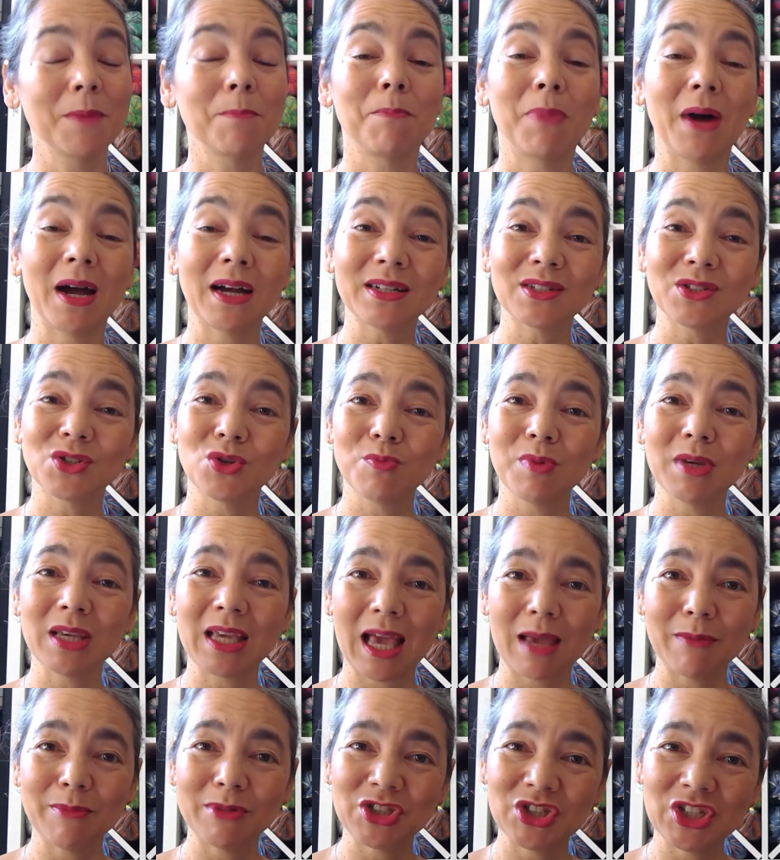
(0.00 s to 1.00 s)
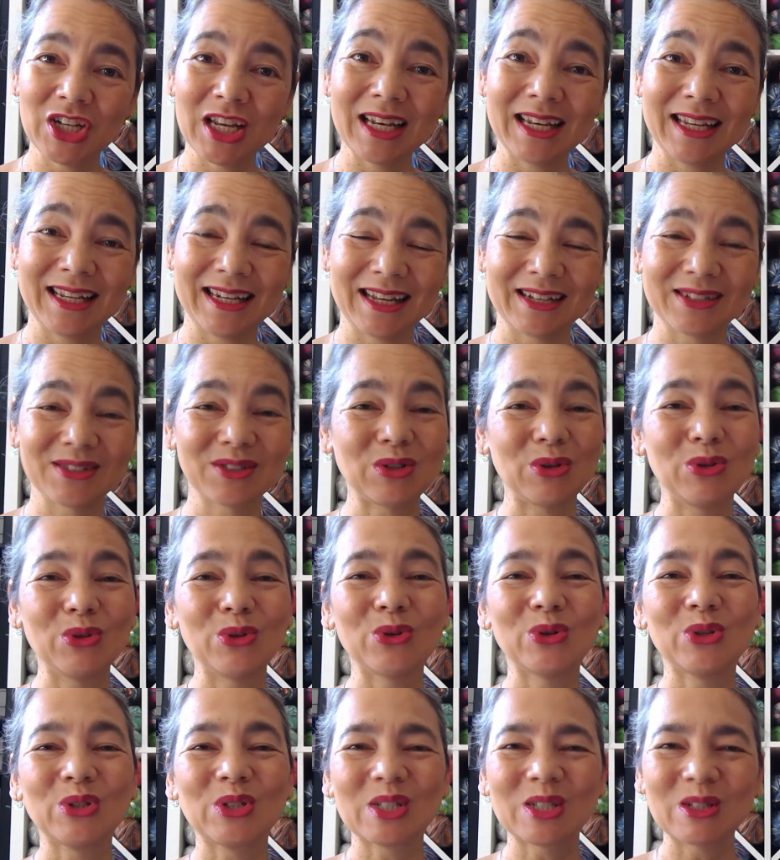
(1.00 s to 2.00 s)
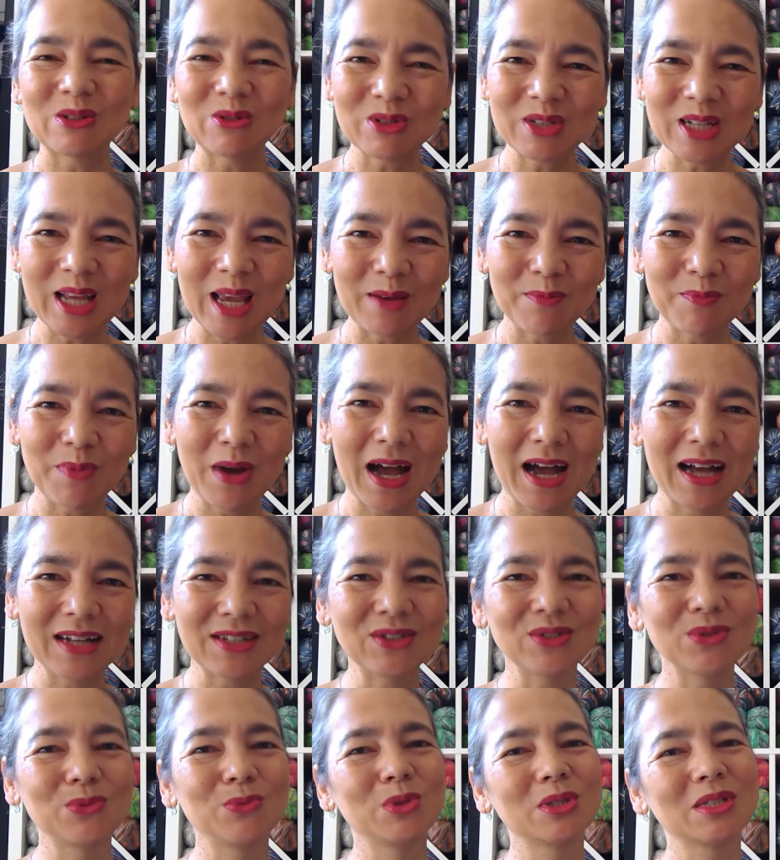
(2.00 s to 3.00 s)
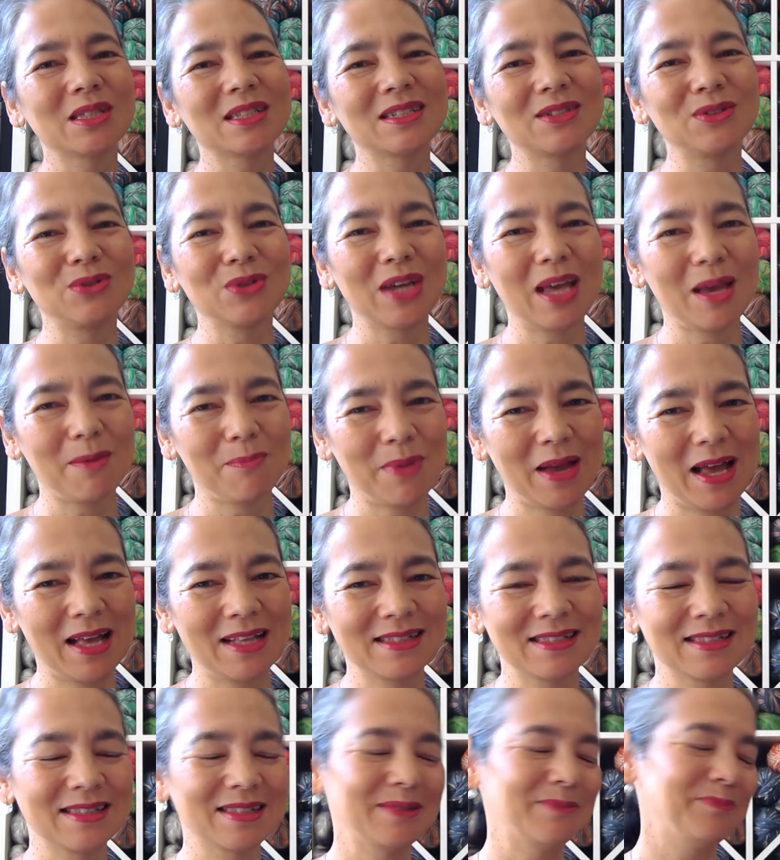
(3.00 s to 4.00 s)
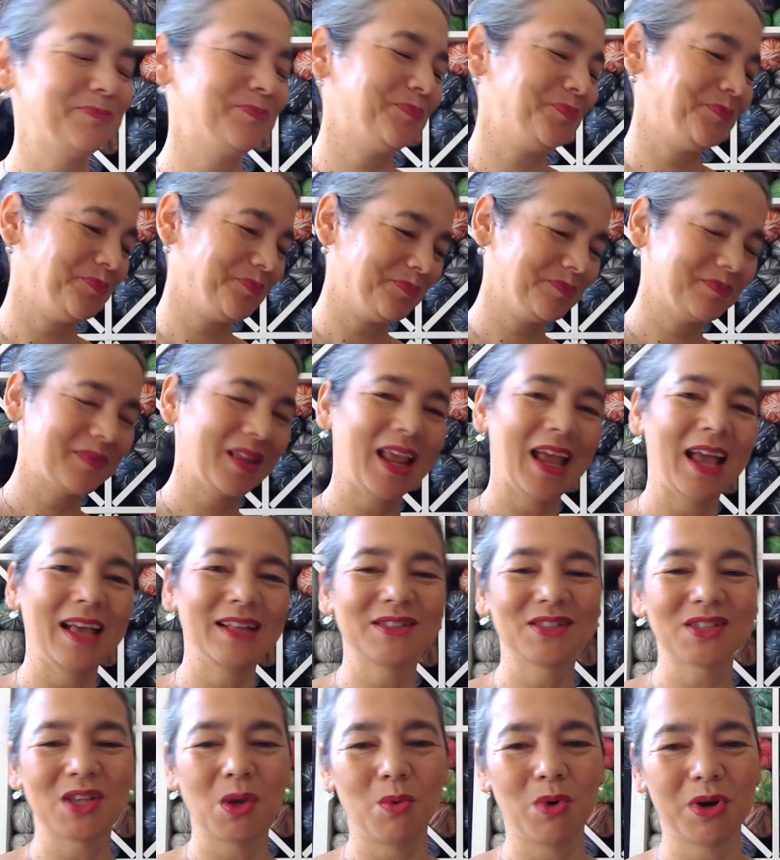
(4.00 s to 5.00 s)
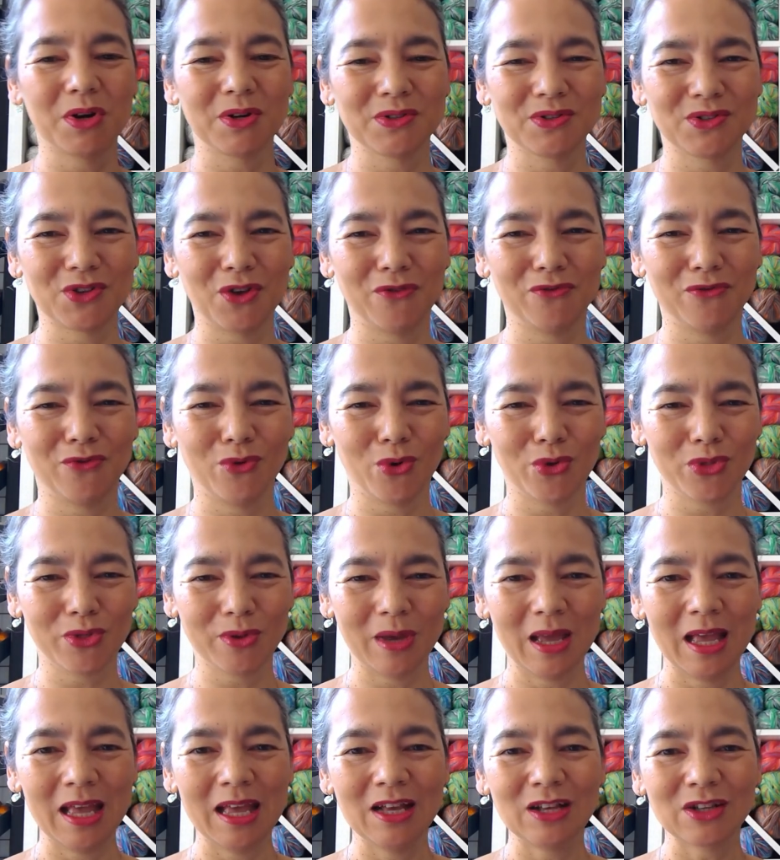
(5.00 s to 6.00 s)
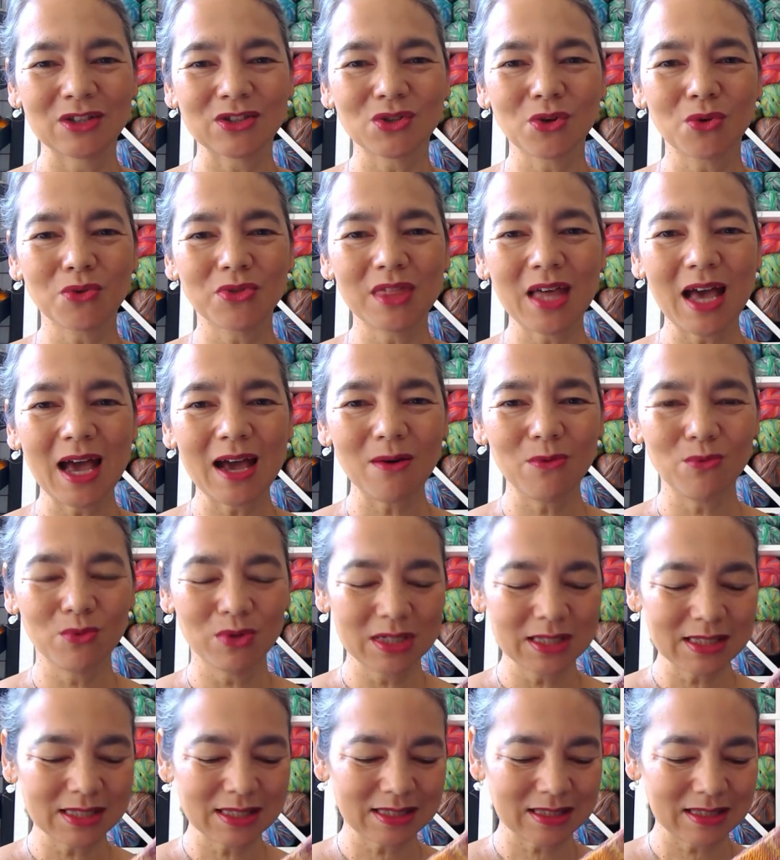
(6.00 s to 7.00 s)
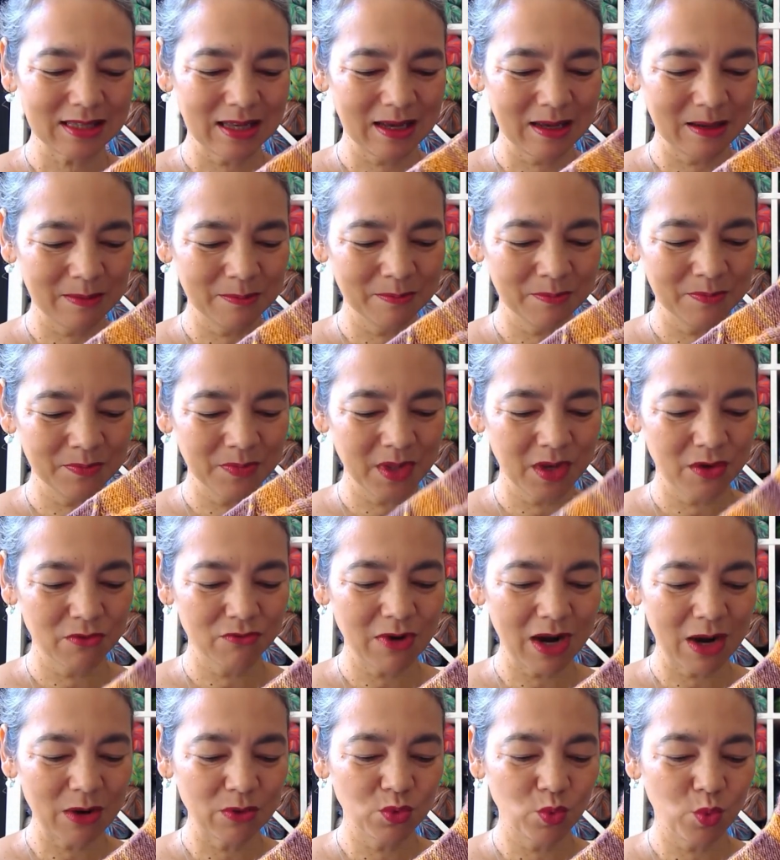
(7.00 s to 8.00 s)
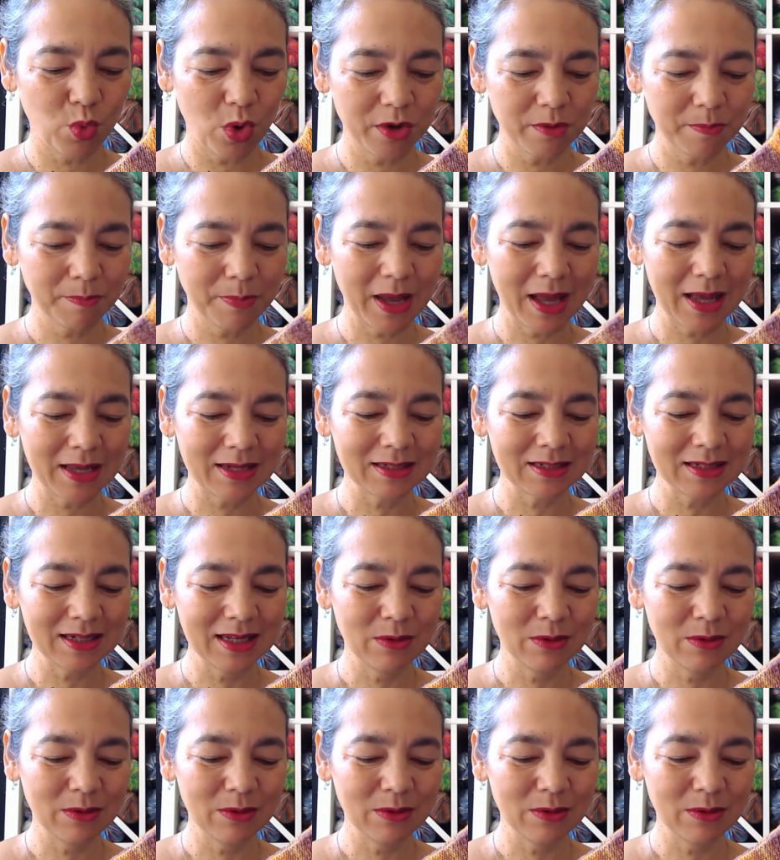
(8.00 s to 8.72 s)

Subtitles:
But you became a cheerleader, so you could still take part, you would still get patterns, and so on and so forth. So that was round one pattern.